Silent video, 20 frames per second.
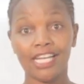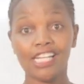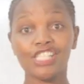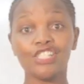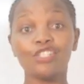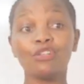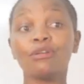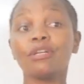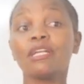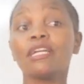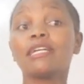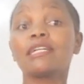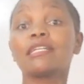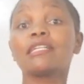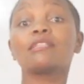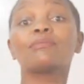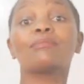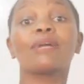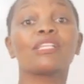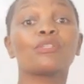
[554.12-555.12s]
During
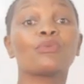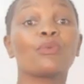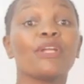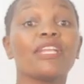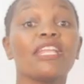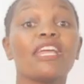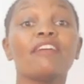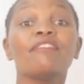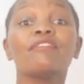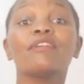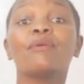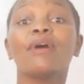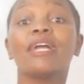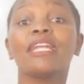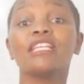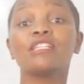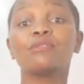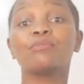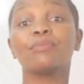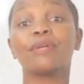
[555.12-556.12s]
Christmas, when everyone
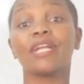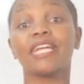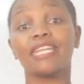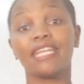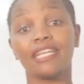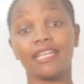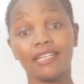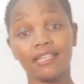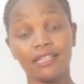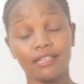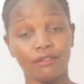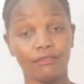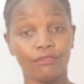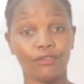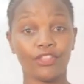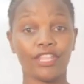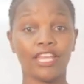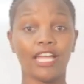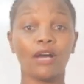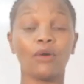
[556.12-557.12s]
is breaking for
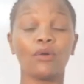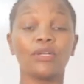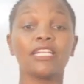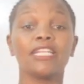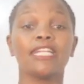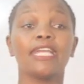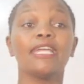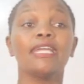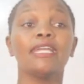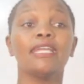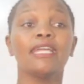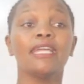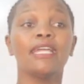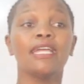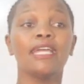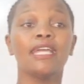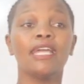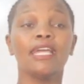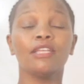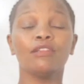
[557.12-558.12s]
their holiday,
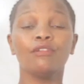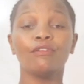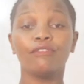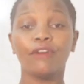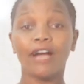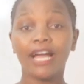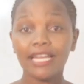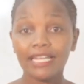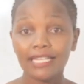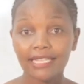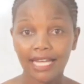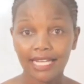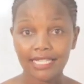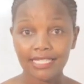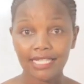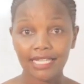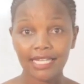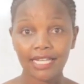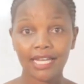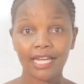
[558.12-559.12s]
you find
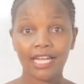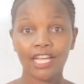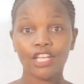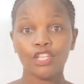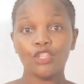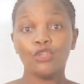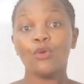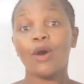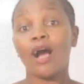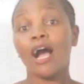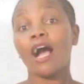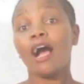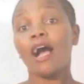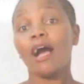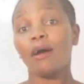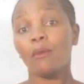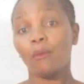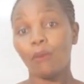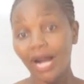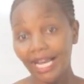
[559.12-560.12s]
that you are
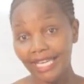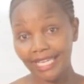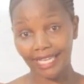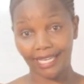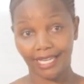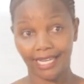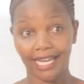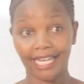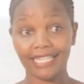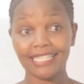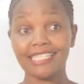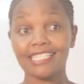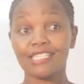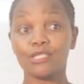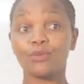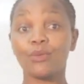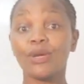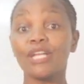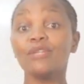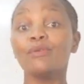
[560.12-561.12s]
working, and it is
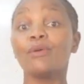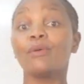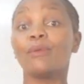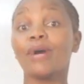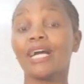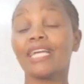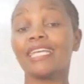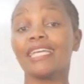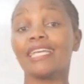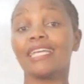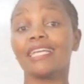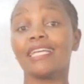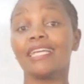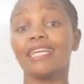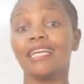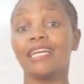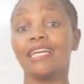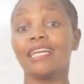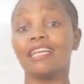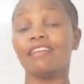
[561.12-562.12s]
when you're
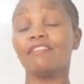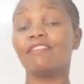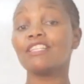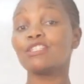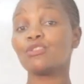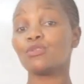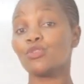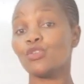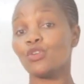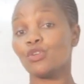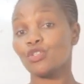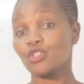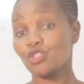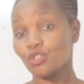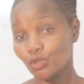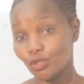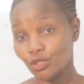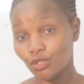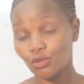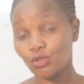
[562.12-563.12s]
working, even till you're
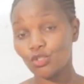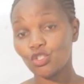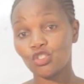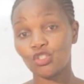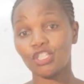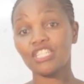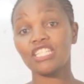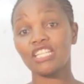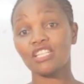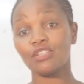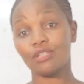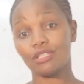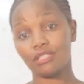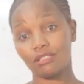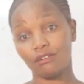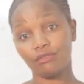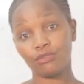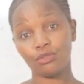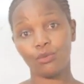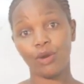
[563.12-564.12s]
stretching
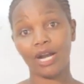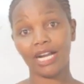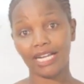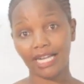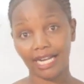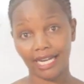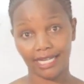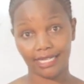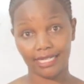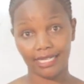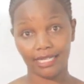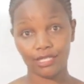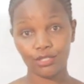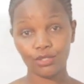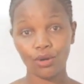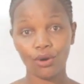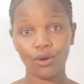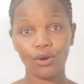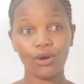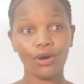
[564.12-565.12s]
yourself to work hard.
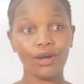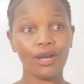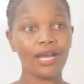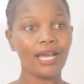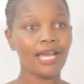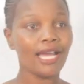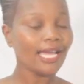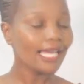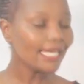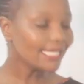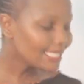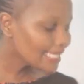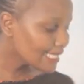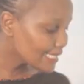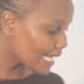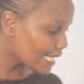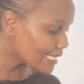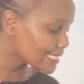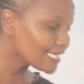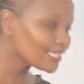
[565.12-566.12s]
So it is
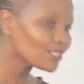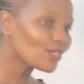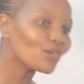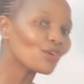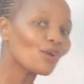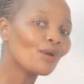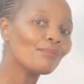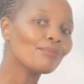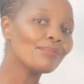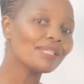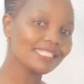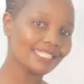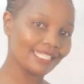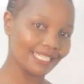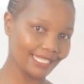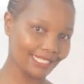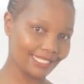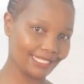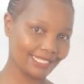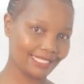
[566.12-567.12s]
a seasonal
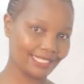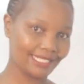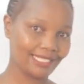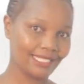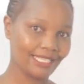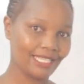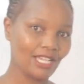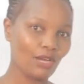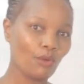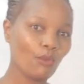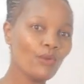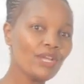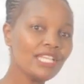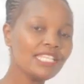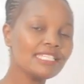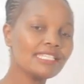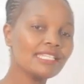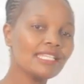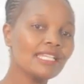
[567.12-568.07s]
business, which